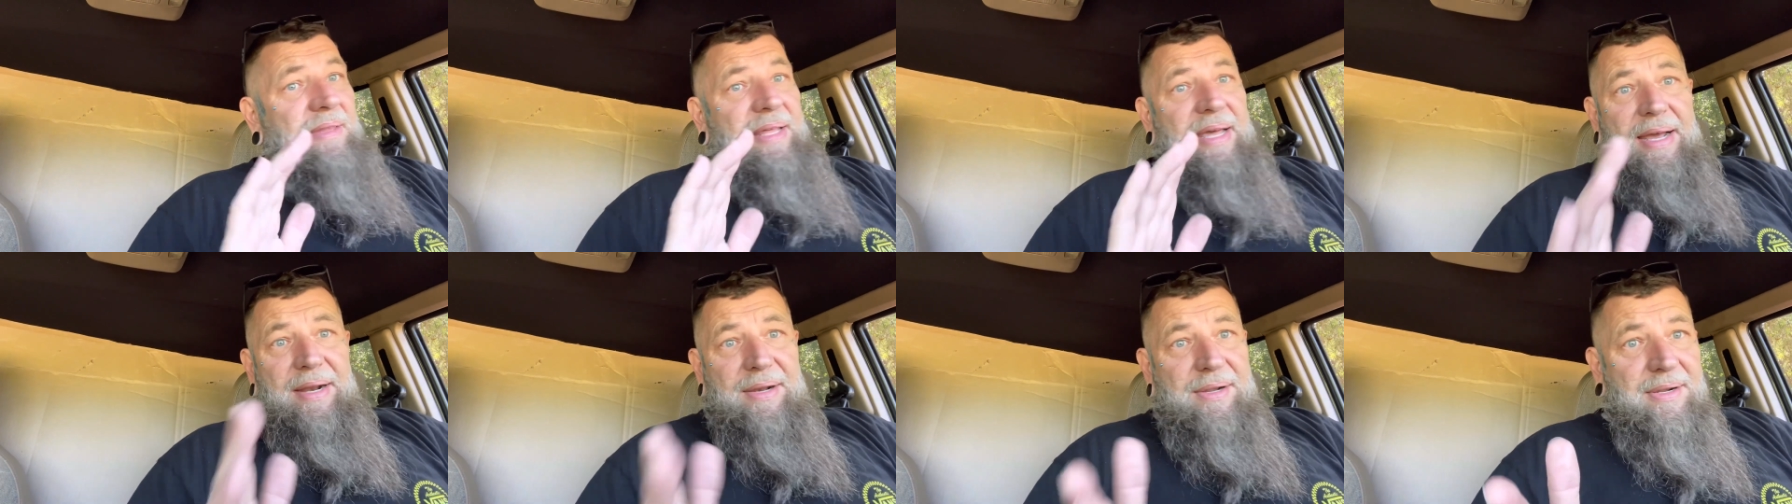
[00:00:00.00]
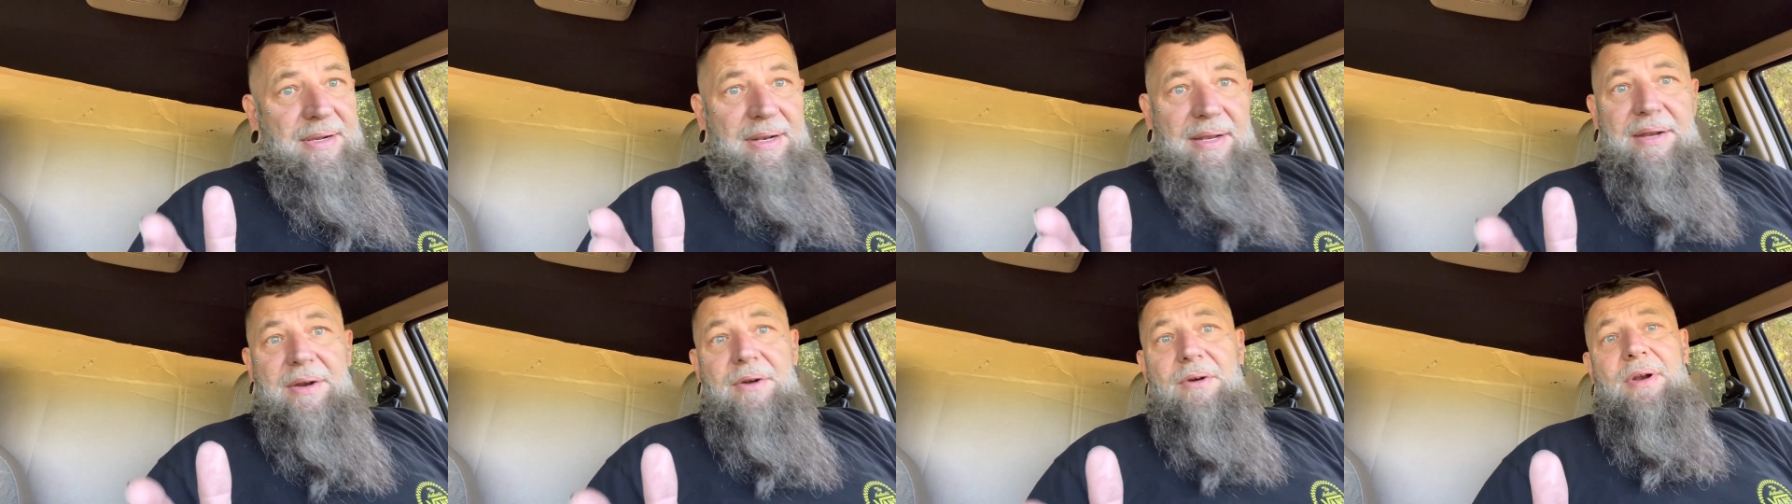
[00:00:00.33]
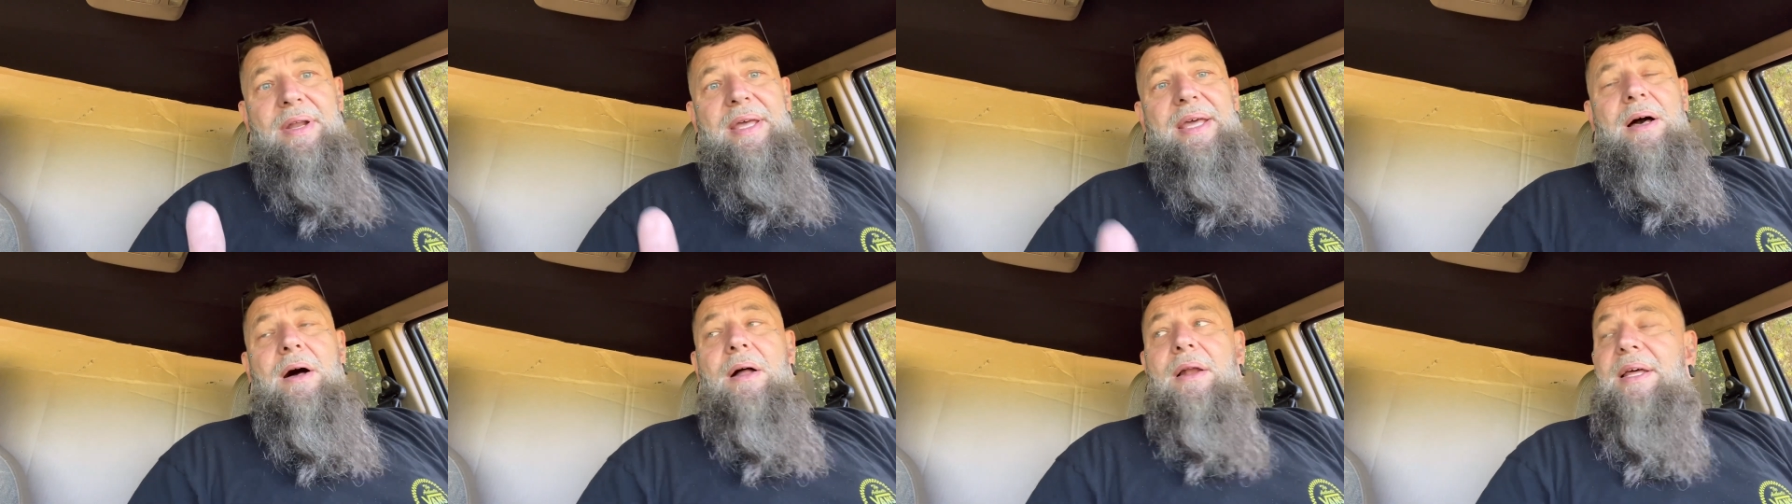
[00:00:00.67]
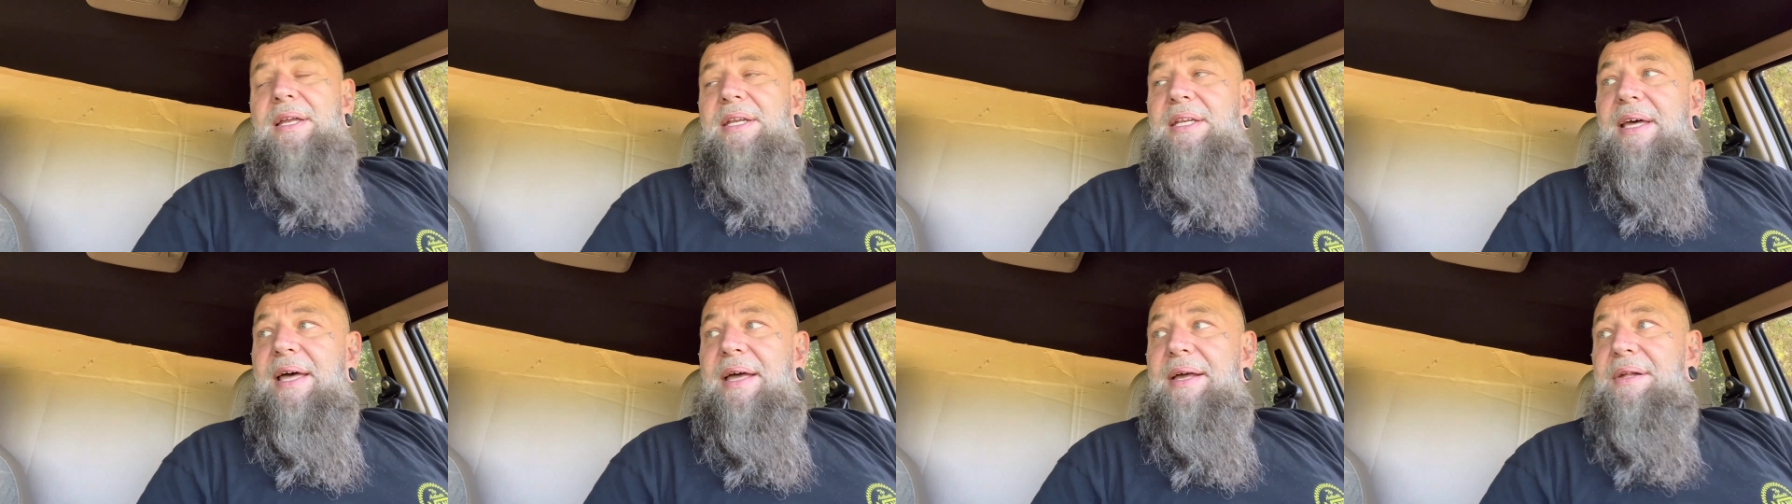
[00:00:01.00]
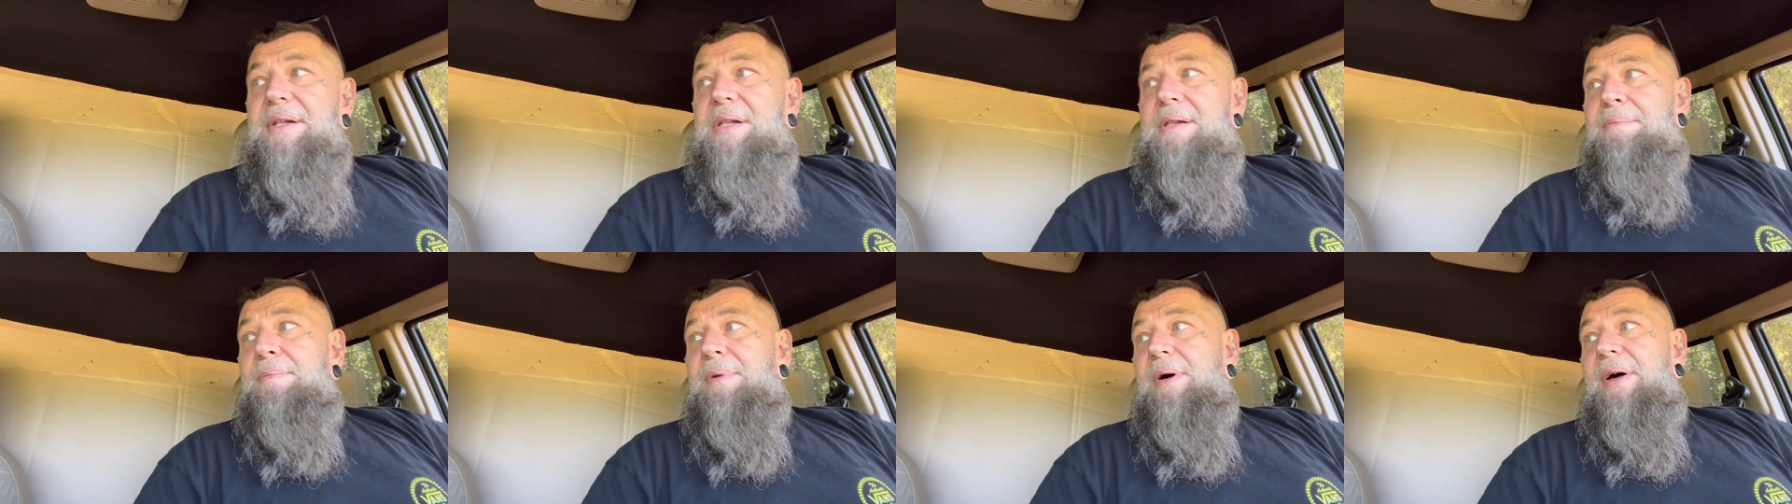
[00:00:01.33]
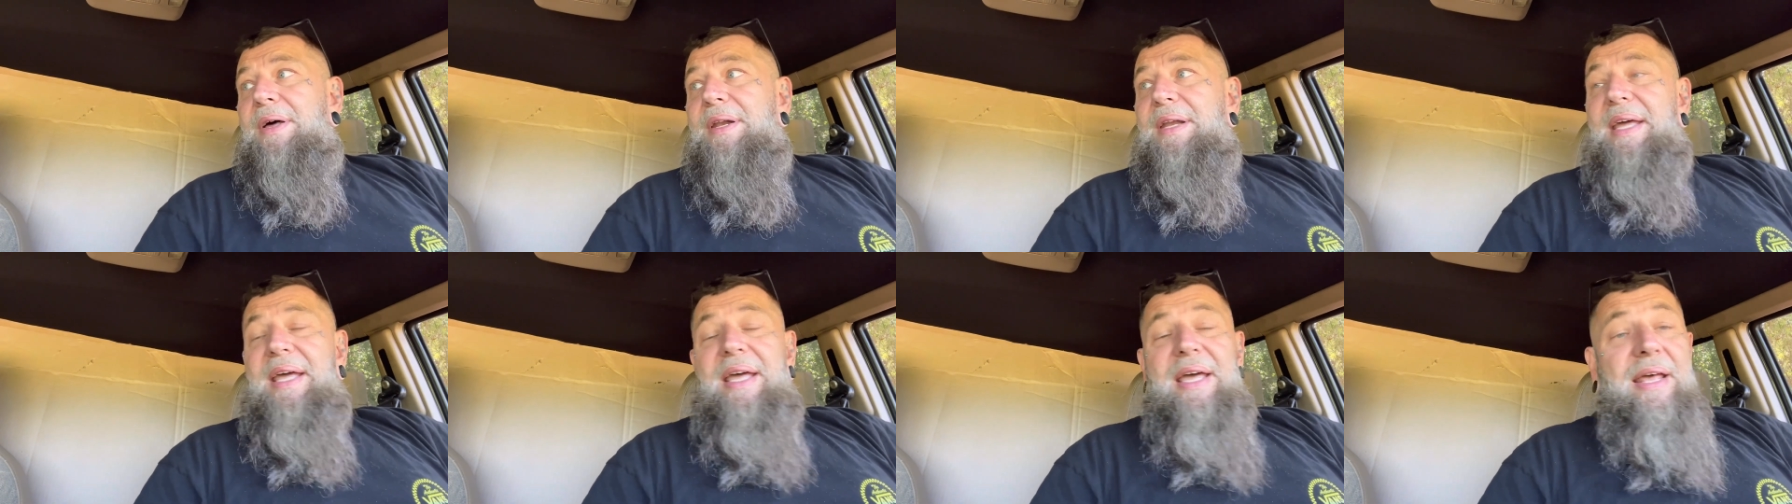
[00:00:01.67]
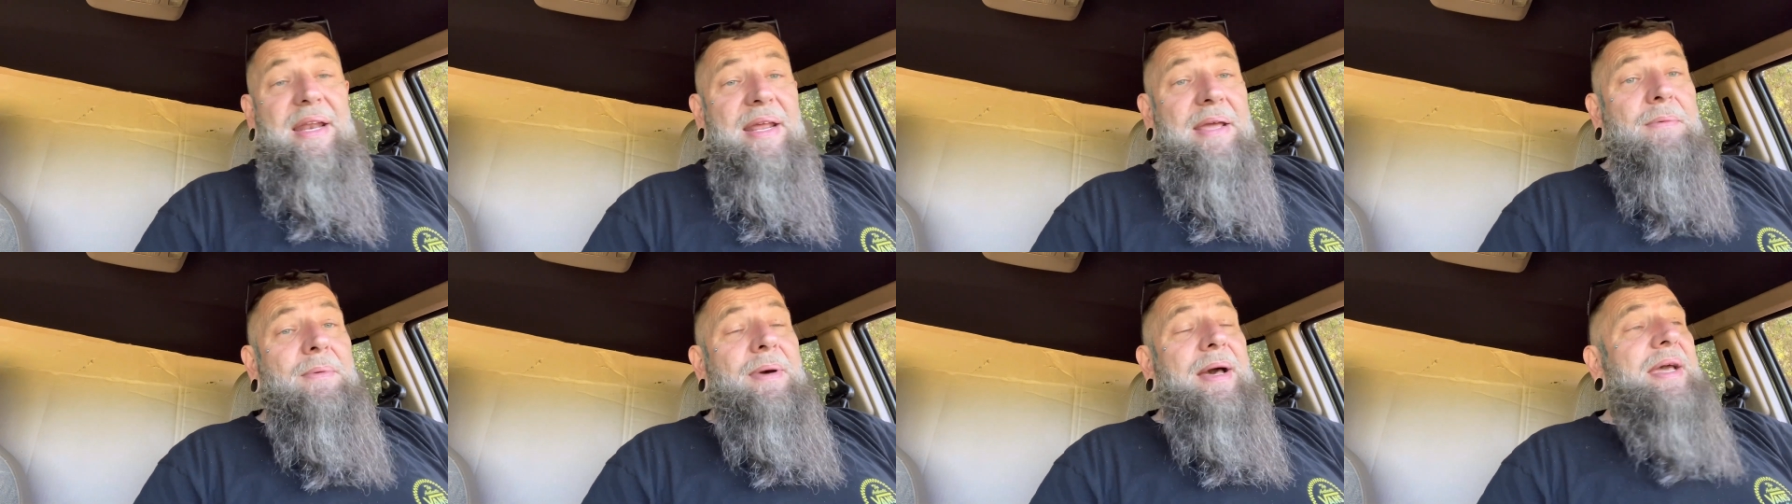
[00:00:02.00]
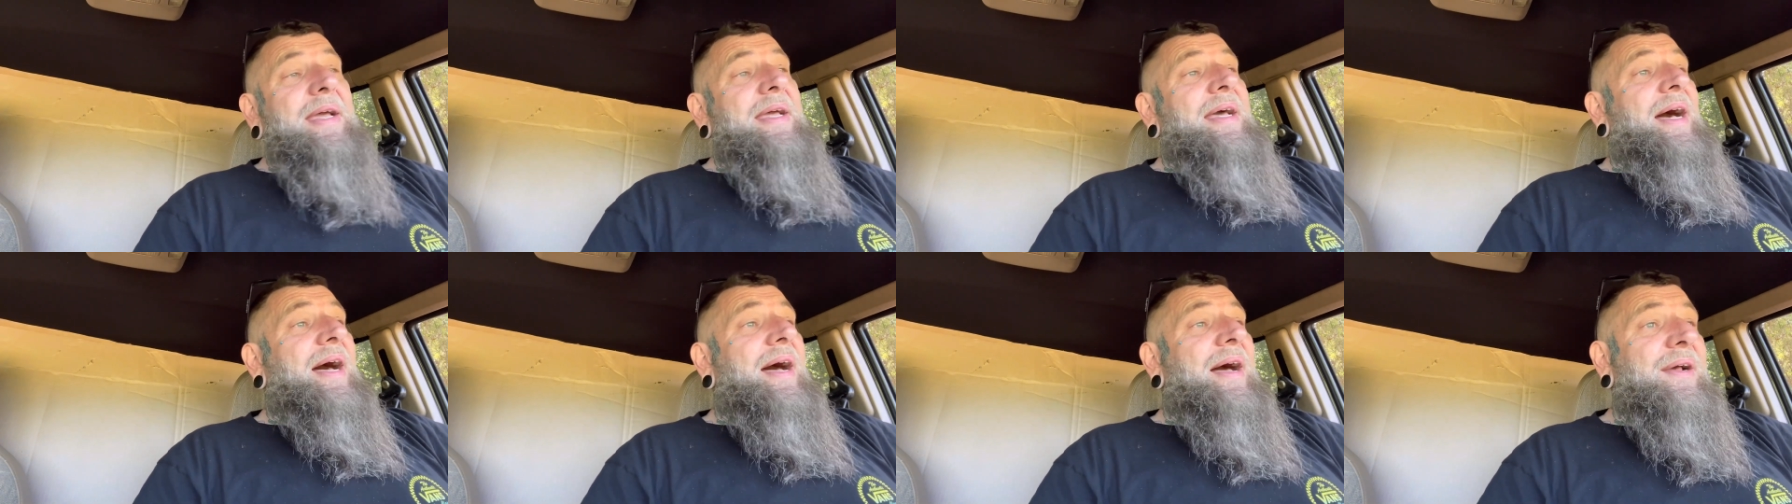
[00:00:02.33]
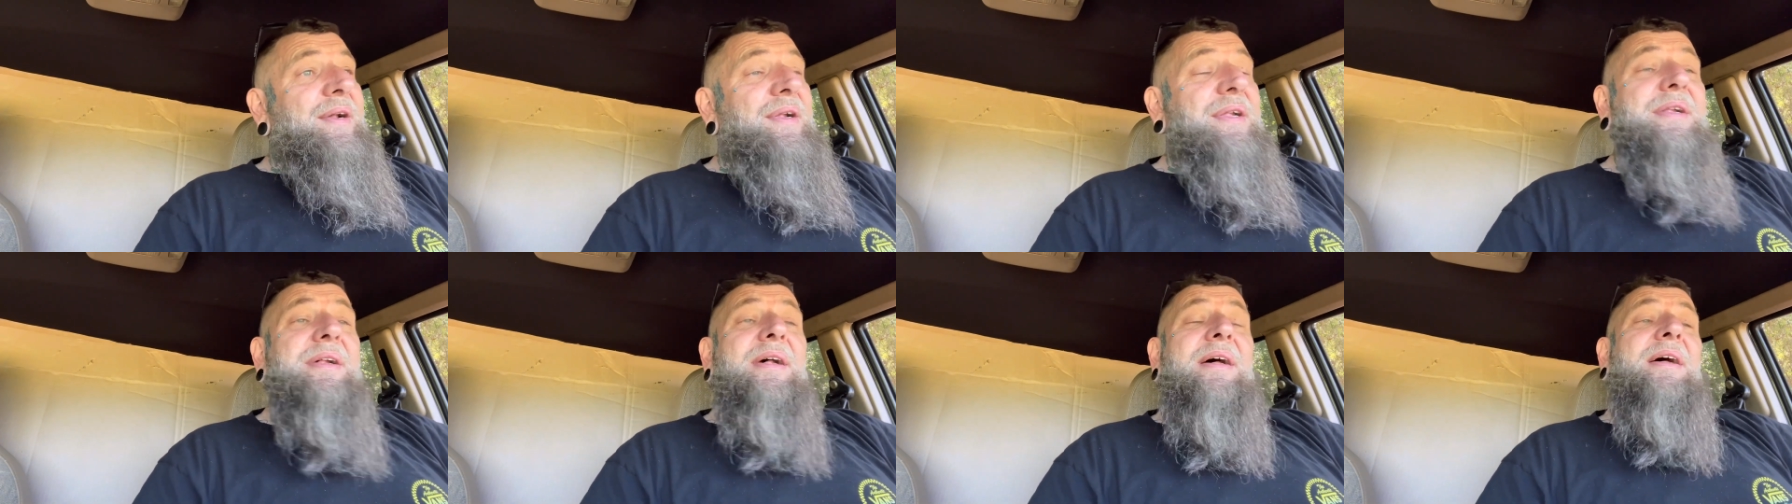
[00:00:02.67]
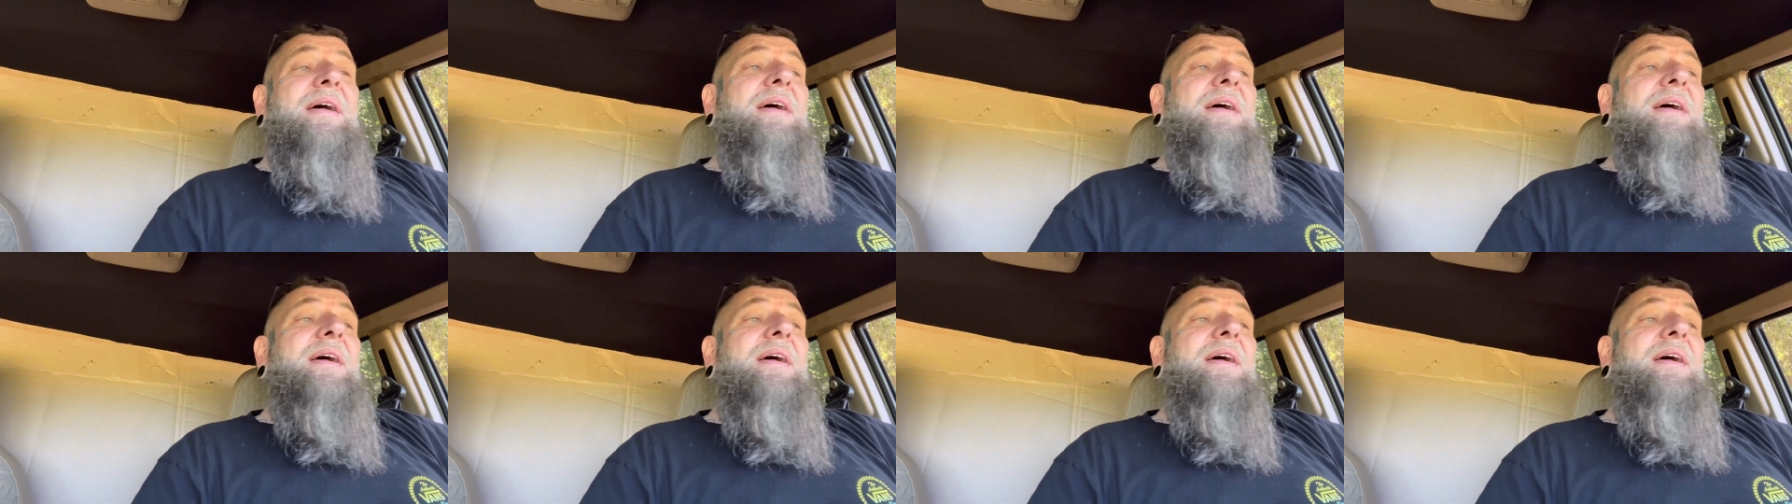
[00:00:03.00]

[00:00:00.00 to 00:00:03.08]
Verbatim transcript: that's literally all it takes. But anyway, guys,